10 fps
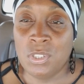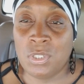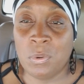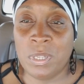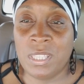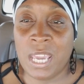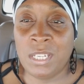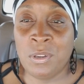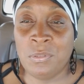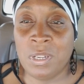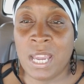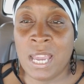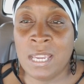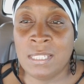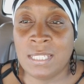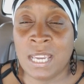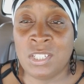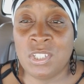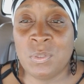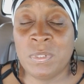So on that note, guys,
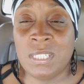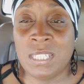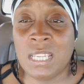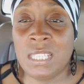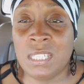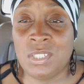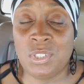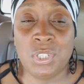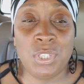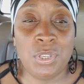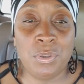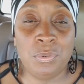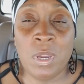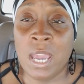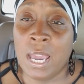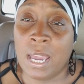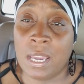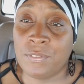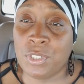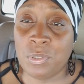I just want to say this to you. I
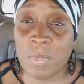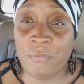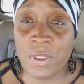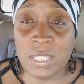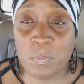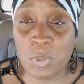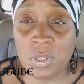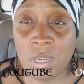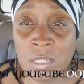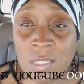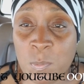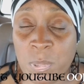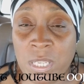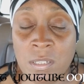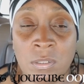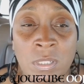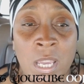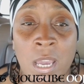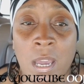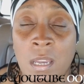have to do my Facebook uh, spiel.
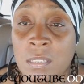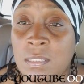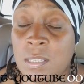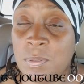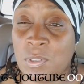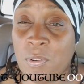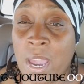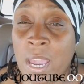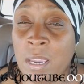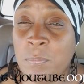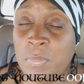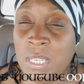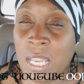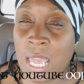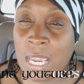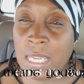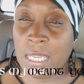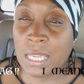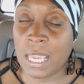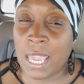Uh, subscribe,
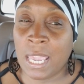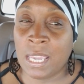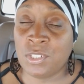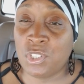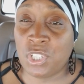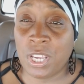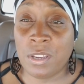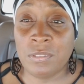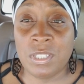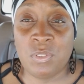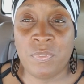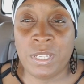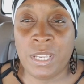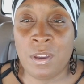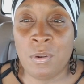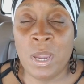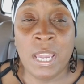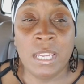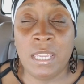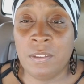like, and share this video.
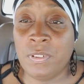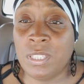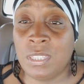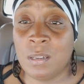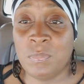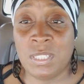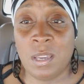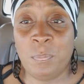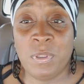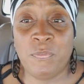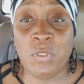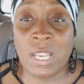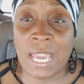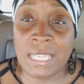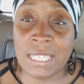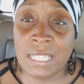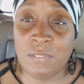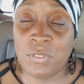Give it a thumbs up if you like it.